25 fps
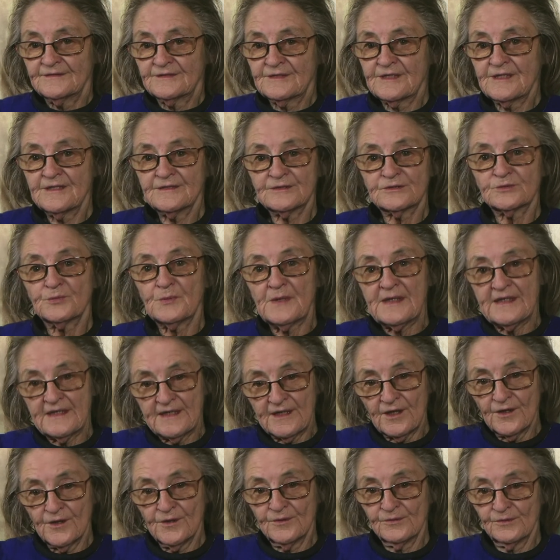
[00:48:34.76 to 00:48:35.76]
dear sweet
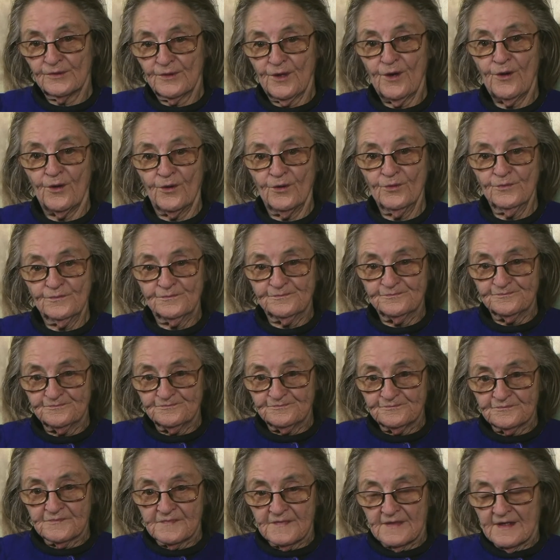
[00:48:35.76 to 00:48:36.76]
Colonel Halt,
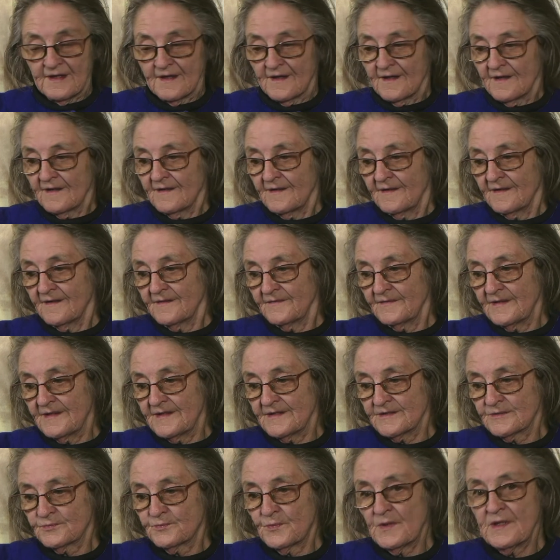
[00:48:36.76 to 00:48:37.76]

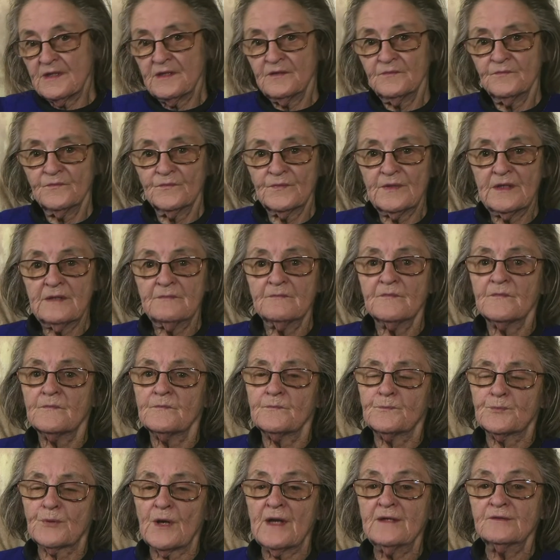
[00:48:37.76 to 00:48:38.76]

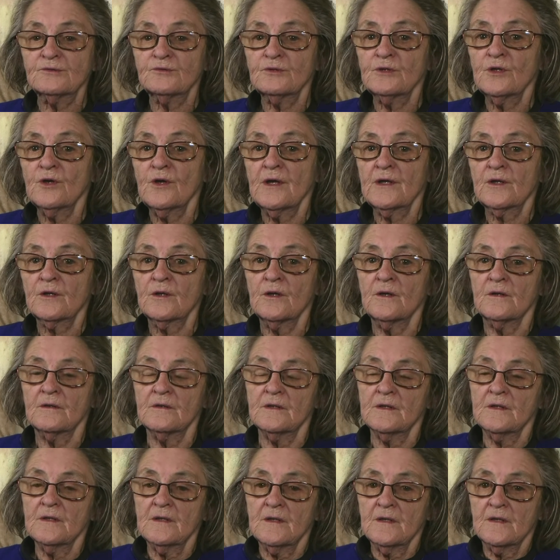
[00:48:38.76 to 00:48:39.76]
Brenda and I
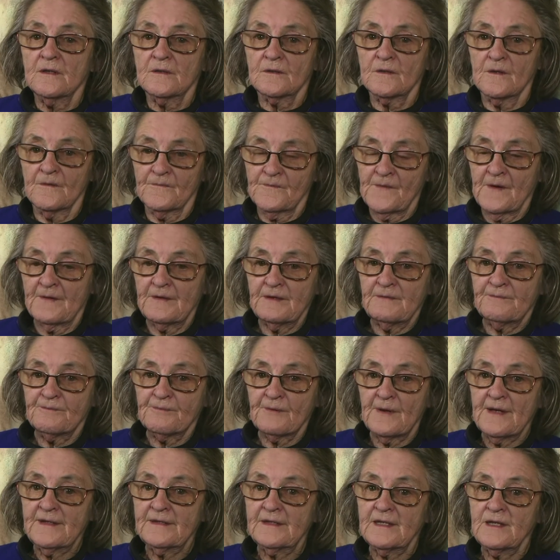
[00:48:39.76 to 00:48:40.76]
got very
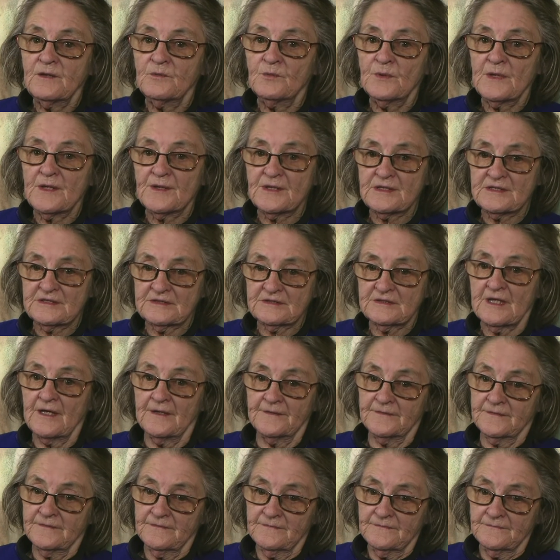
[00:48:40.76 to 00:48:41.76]
friendly with his
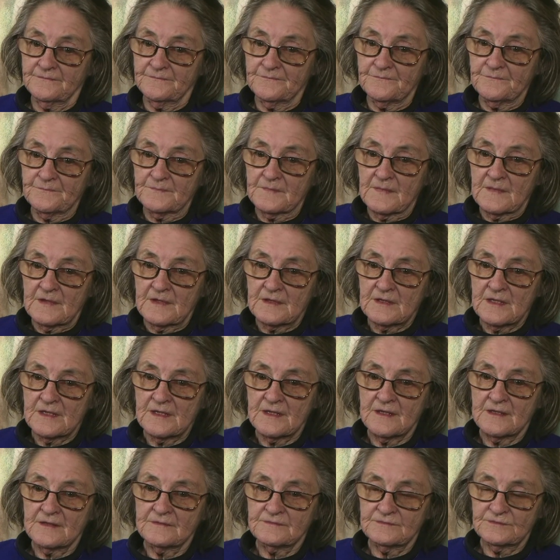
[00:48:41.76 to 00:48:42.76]
son,
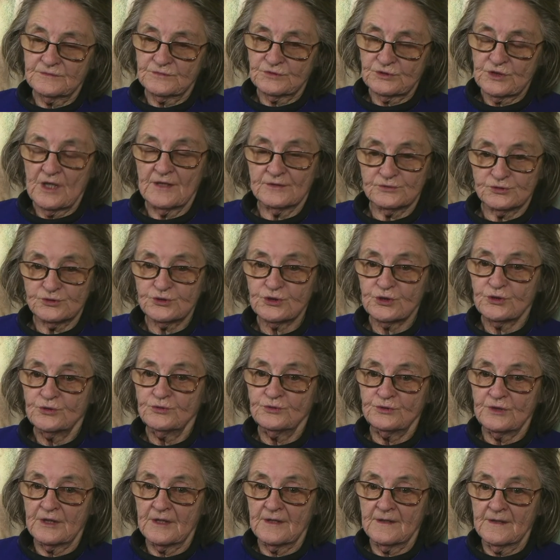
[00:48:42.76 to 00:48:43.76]
Chuck
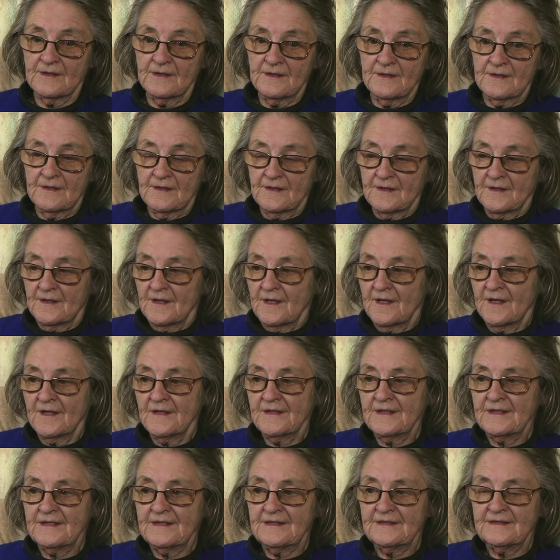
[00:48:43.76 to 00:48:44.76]
Jr.
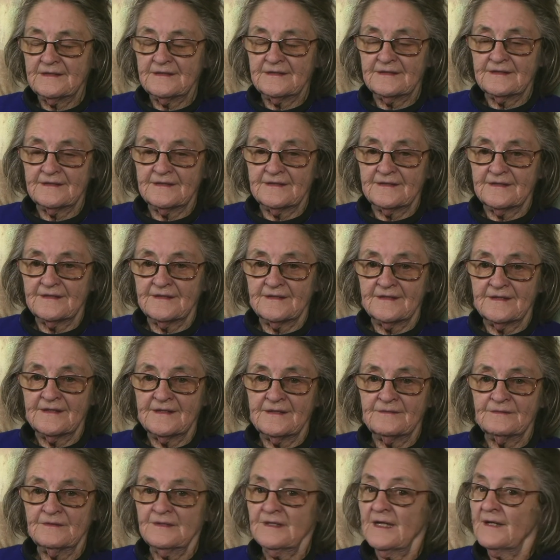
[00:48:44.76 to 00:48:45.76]
And
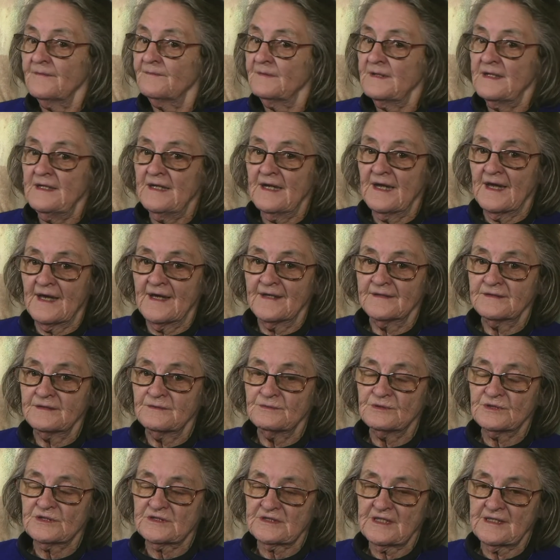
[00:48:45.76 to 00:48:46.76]
he was a lovely lad. He
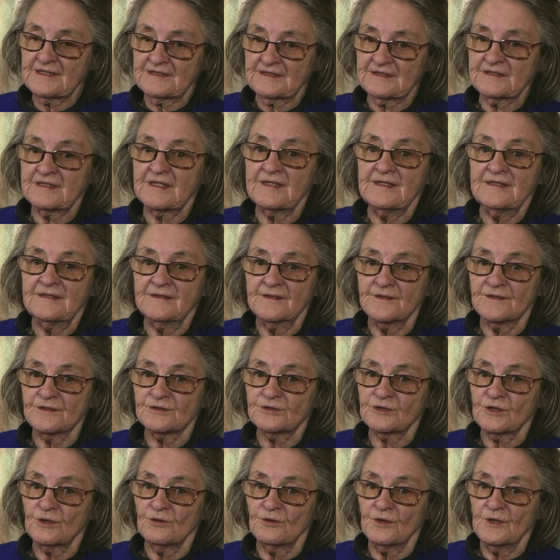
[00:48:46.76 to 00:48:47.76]
was 16 at the
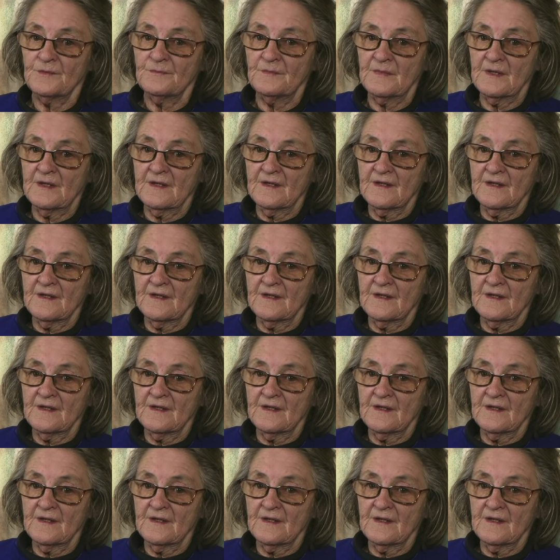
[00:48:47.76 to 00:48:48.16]
time,